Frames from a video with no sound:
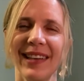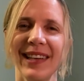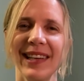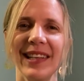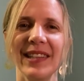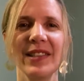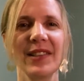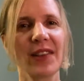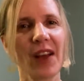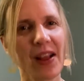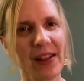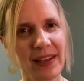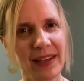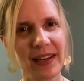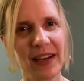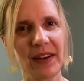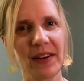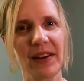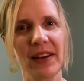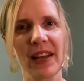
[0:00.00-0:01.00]
in
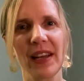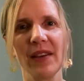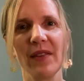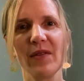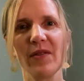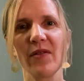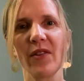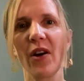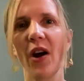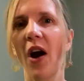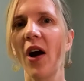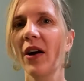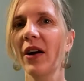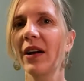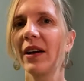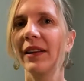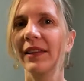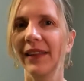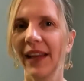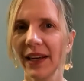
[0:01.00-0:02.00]
solidarity for our
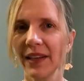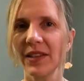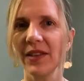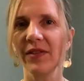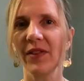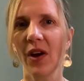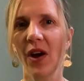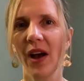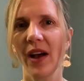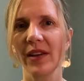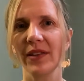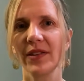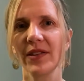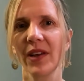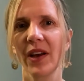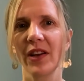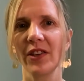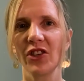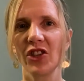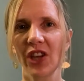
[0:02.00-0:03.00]
collective cause
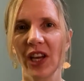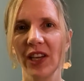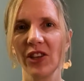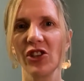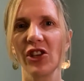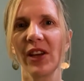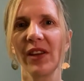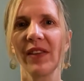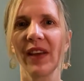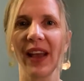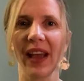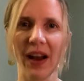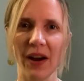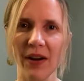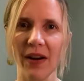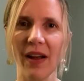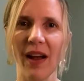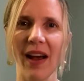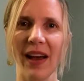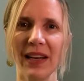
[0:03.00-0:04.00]
on changing the
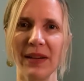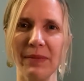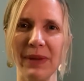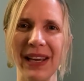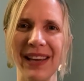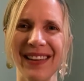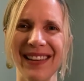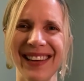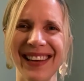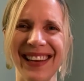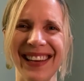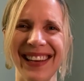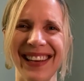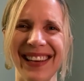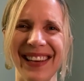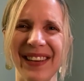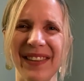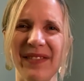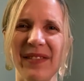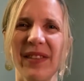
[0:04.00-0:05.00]
care economy
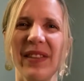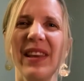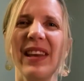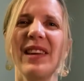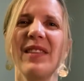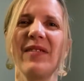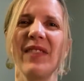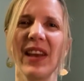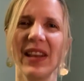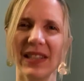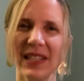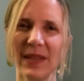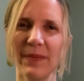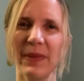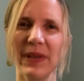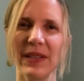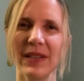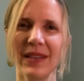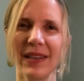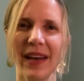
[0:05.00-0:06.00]
for the
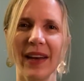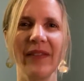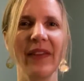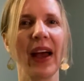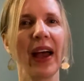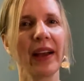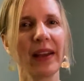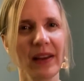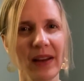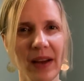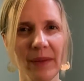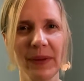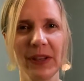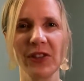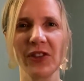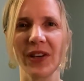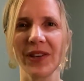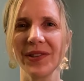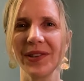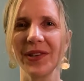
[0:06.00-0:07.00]
advancement of economic
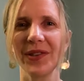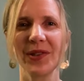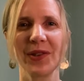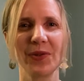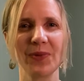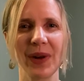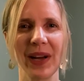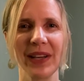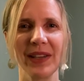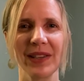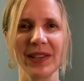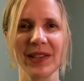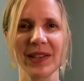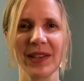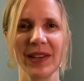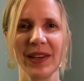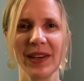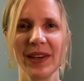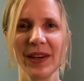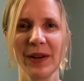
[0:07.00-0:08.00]
justice and
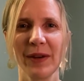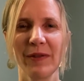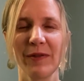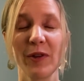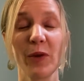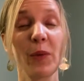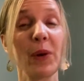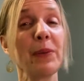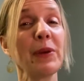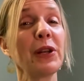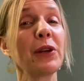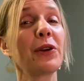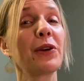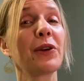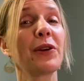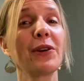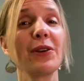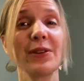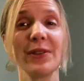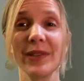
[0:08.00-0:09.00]
rights for women and
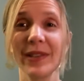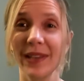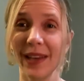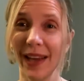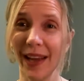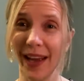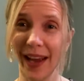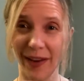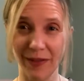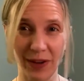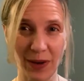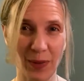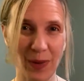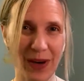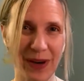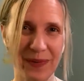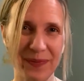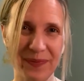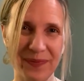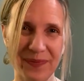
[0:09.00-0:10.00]
girls
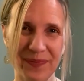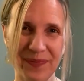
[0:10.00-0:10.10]
everywhere.